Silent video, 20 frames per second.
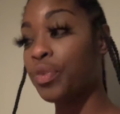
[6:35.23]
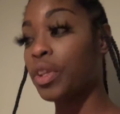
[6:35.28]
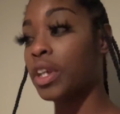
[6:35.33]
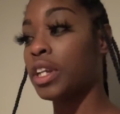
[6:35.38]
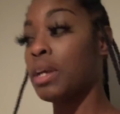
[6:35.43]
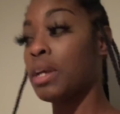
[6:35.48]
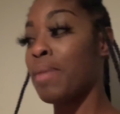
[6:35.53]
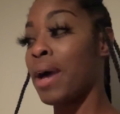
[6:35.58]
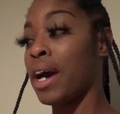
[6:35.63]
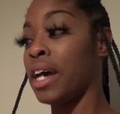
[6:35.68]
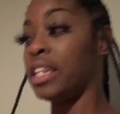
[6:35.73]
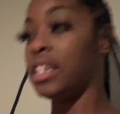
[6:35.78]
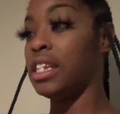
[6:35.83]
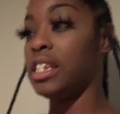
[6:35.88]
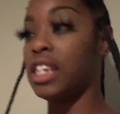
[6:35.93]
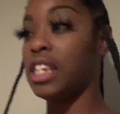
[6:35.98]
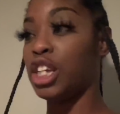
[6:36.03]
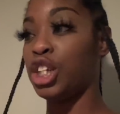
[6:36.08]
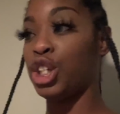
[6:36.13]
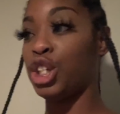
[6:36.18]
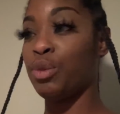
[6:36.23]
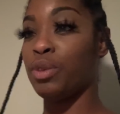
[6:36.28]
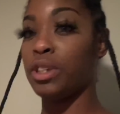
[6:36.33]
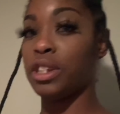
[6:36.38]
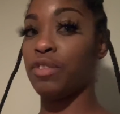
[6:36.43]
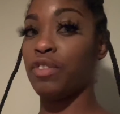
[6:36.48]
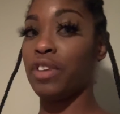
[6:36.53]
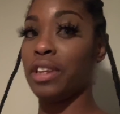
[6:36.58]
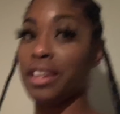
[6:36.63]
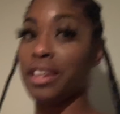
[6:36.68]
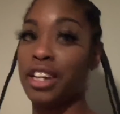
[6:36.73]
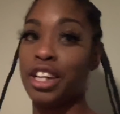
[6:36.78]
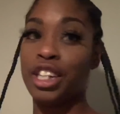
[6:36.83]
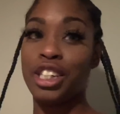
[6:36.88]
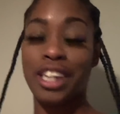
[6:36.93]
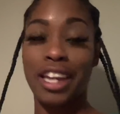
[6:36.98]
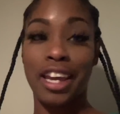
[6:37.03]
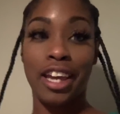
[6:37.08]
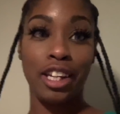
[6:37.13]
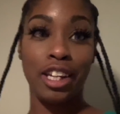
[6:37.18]
Then my auntie said she wasn't feeling good.
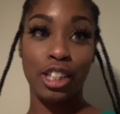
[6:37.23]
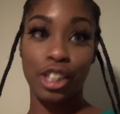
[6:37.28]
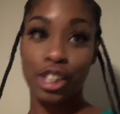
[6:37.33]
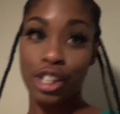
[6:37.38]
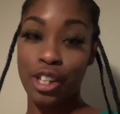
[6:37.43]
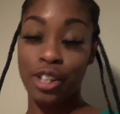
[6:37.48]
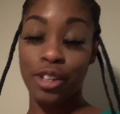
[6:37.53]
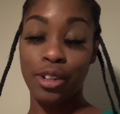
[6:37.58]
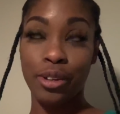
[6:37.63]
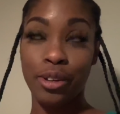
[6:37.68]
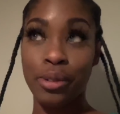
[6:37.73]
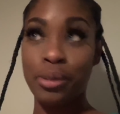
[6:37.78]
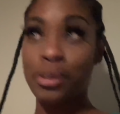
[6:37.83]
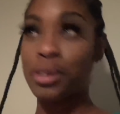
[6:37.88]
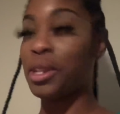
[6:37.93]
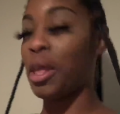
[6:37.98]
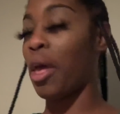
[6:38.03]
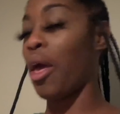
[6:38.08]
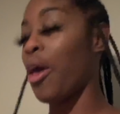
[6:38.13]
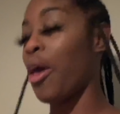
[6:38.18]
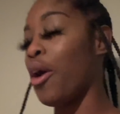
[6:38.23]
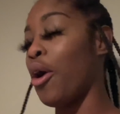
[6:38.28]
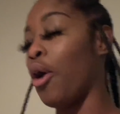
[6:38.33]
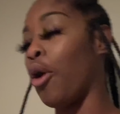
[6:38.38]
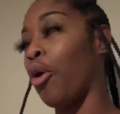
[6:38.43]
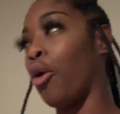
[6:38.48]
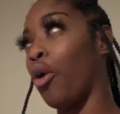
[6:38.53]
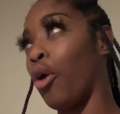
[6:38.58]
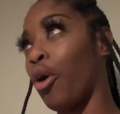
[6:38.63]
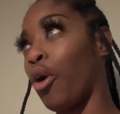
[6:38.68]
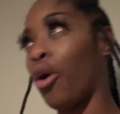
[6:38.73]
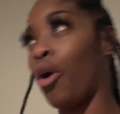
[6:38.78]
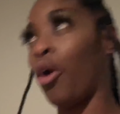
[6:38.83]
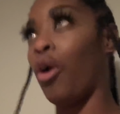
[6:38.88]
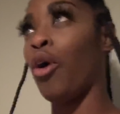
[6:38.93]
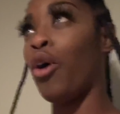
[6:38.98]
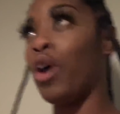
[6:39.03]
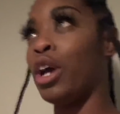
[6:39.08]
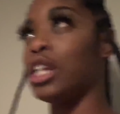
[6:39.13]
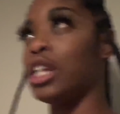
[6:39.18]
She had the chills
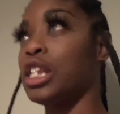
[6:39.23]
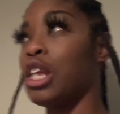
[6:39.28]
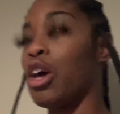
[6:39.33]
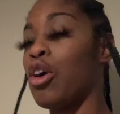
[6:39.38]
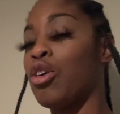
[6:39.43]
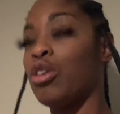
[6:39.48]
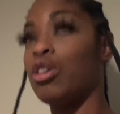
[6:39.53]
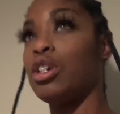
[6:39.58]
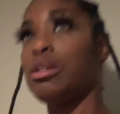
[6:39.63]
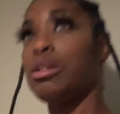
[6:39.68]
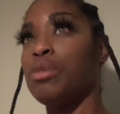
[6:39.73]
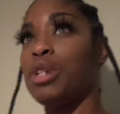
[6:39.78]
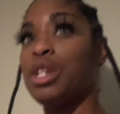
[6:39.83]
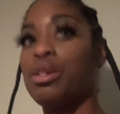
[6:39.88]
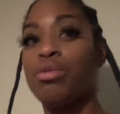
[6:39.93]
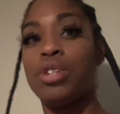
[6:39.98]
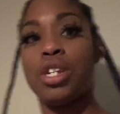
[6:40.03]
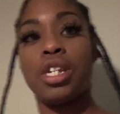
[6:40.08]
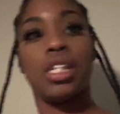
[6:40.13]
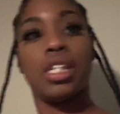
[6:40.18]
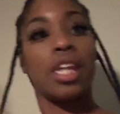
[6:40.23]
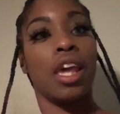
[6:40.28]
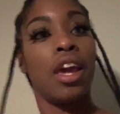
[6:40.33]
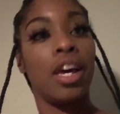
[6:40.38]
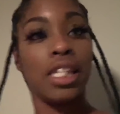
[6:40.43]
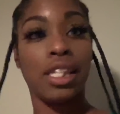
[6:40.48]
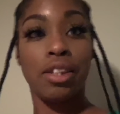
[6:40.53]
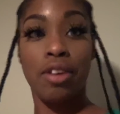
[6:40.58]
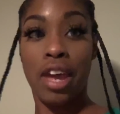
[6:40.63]
girl. And so Christmas was just canceled.